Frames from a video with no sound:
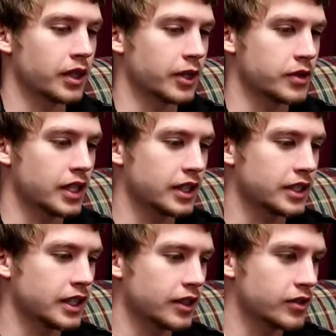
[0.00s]
I think it was
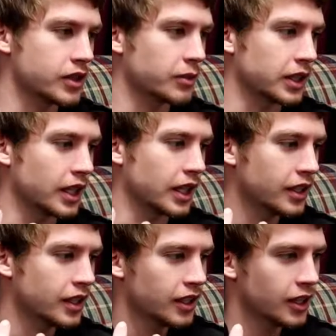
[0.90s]
19 or something like
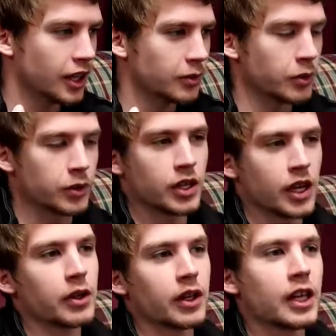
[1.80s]
that. Uh, but we were
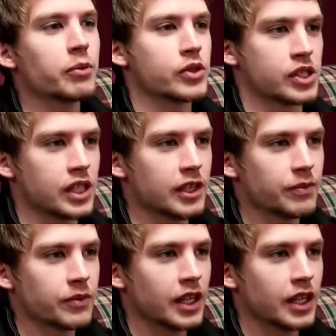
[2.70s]
talking about leprosy.